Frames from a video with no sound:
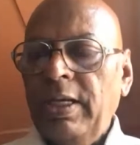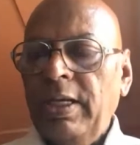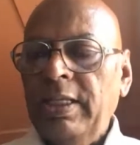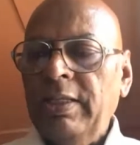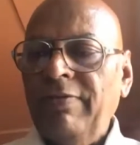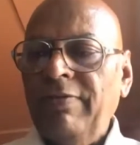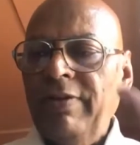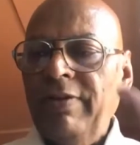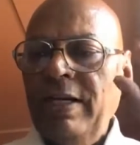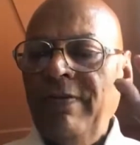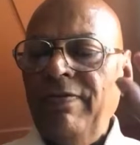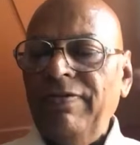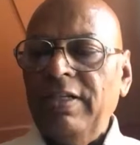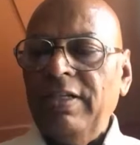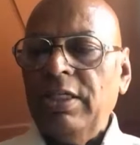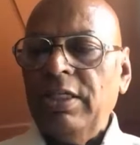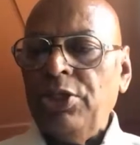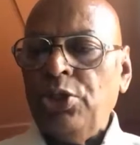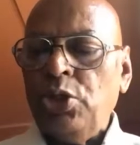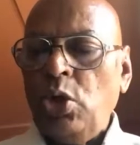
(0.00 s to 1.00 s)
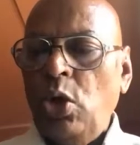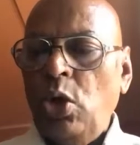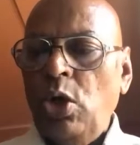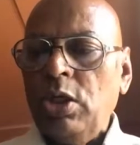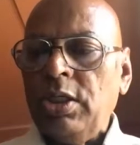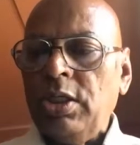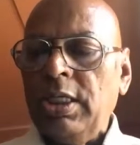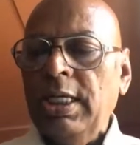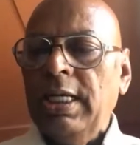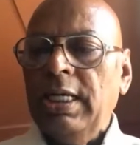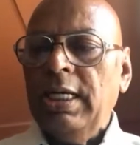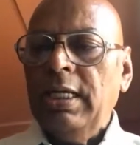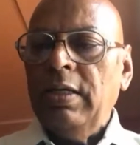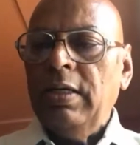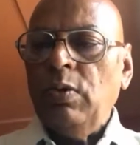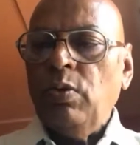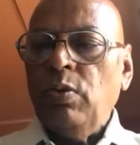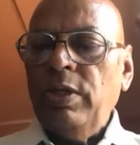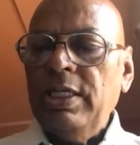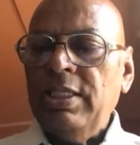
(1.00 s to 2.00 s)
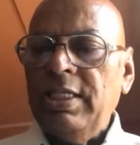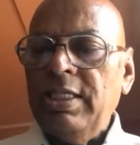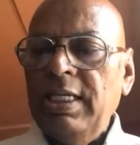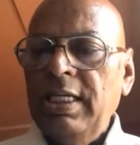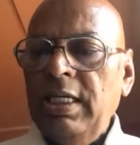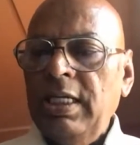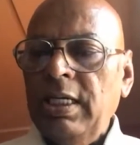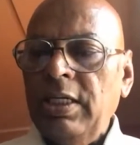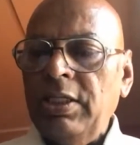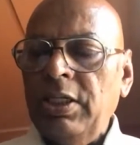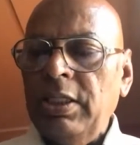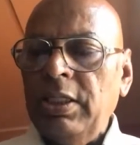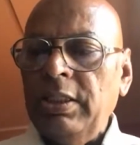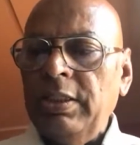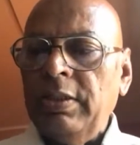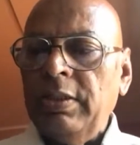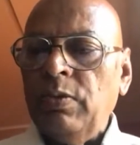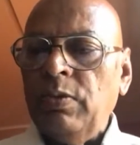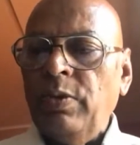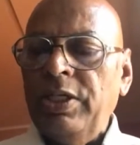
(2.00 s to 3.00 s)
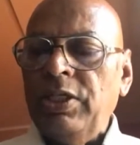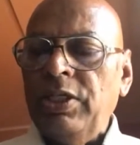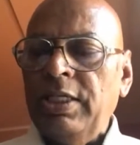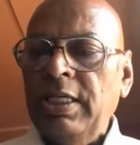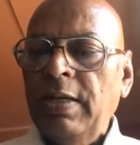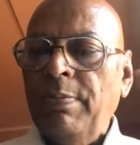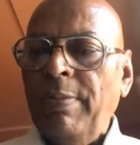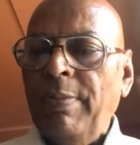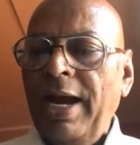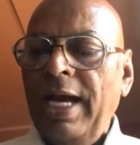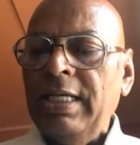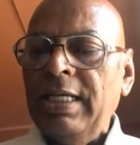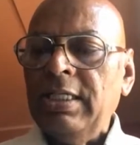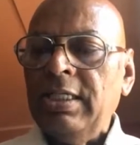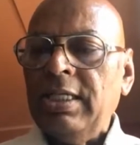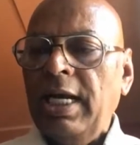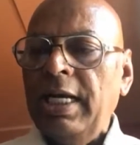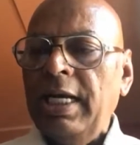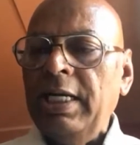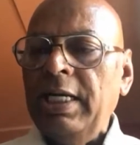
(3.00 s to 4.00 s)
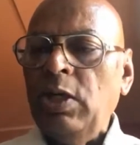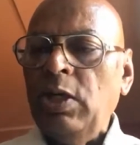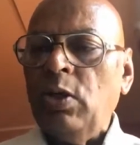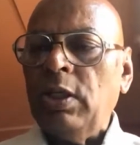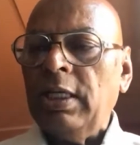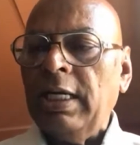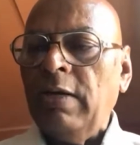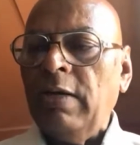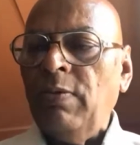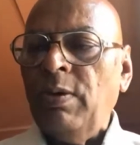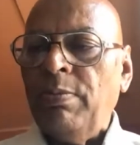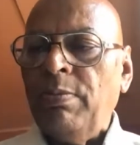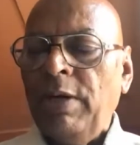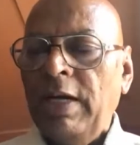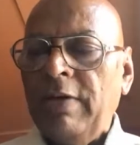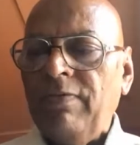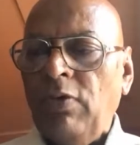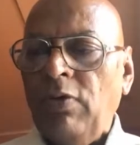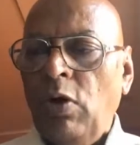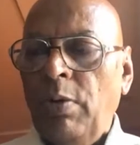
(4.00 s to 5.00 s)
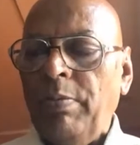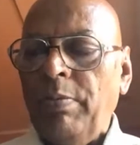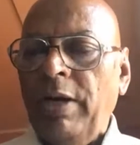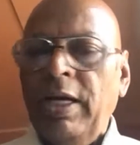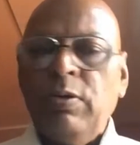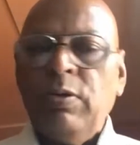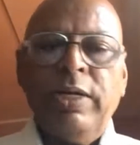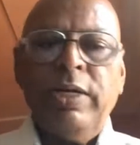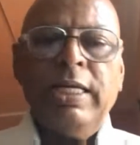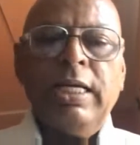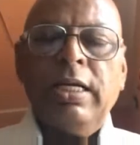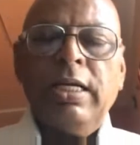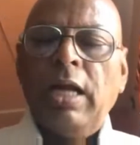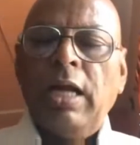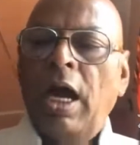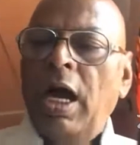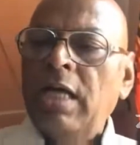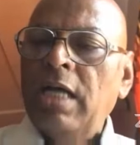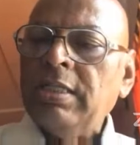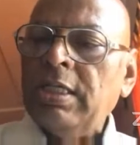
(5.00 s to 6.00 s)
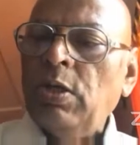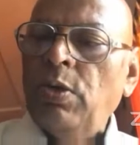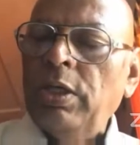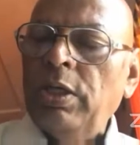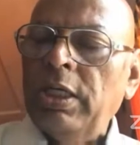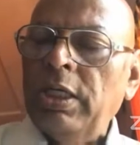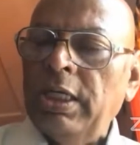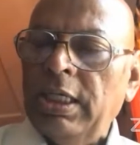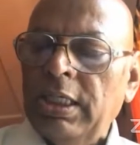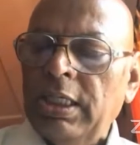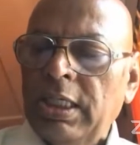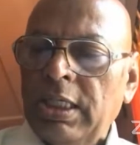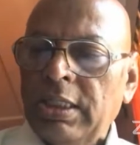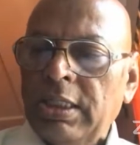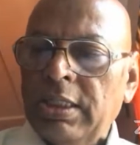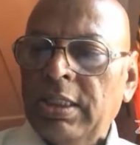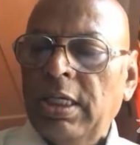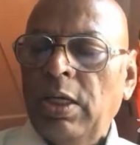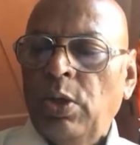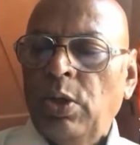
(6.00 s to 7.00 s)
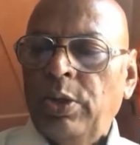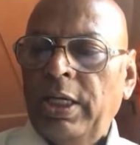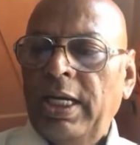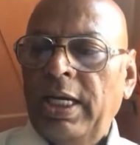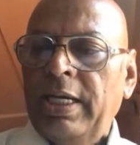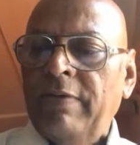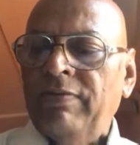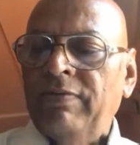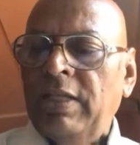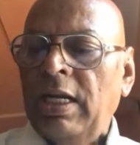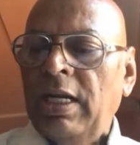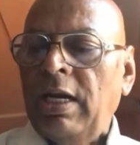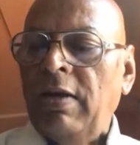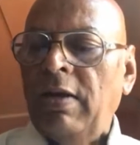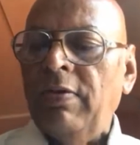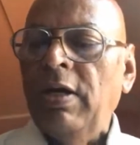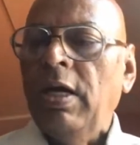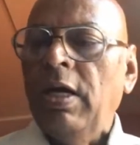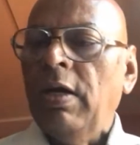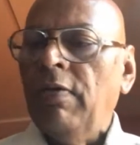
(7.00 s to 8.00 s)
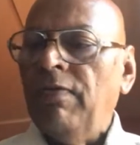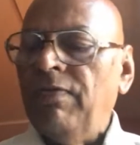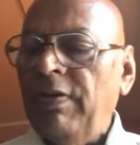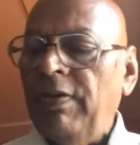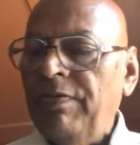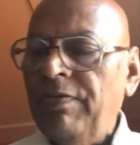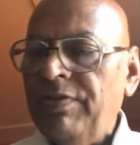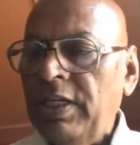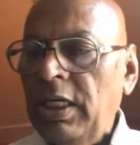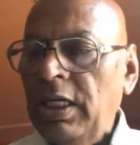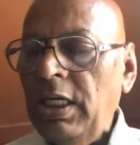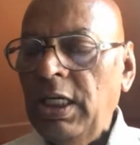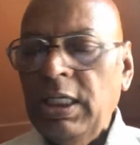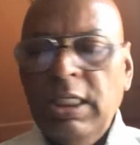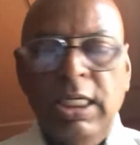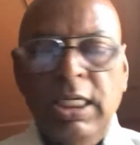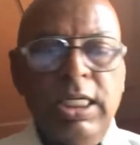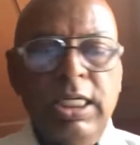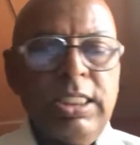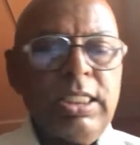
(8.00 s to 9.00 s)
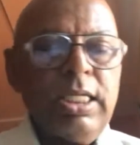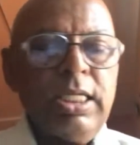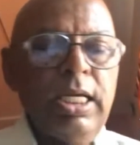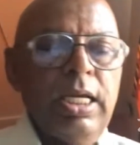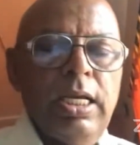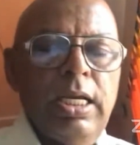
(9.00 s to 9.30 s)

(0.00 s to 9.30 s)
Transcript: In the very first shot, we see a man standing on a railway platform, and we can ask our learners, okay, if there are 50 learners,